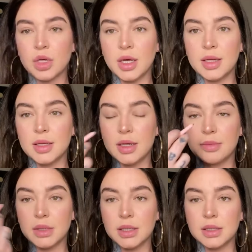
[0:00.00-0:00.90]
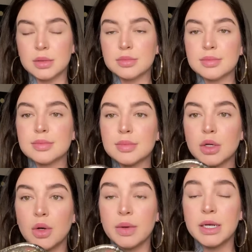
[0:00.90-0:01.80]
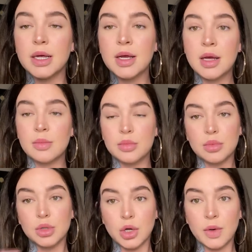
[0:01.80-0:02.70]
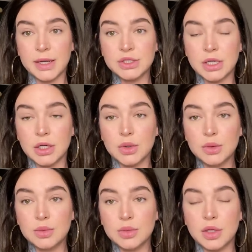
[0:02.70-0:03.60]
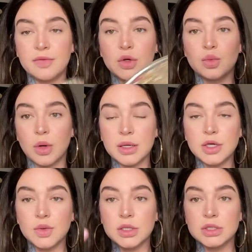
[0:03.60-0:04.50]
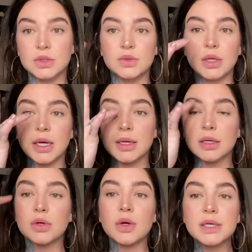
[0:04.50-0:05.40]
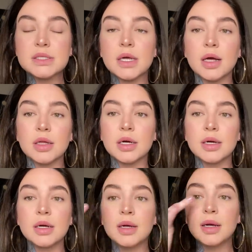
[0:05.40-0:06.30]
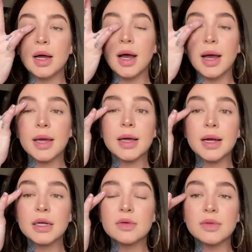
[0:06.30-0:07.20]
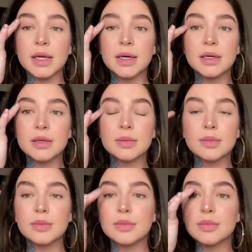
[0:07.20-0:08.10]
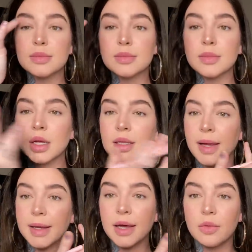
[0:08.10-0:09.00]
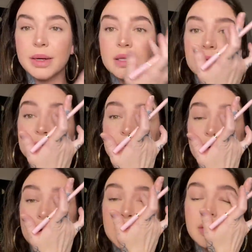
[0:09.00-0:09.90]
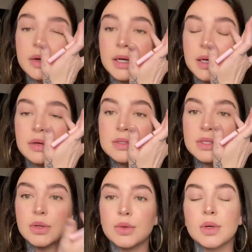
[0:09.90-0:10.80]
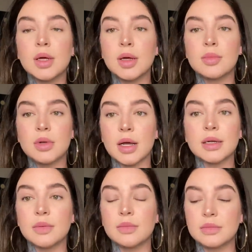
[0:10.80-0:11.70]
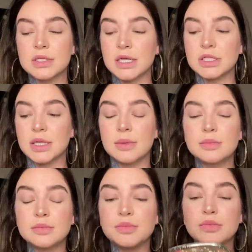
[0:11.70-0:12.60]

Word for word: And then I'm gonna go in. No eyeshadow. If you want, you can do like a crease color. I kind of like like how my lids are looking right now, so I'm not gonna touch them.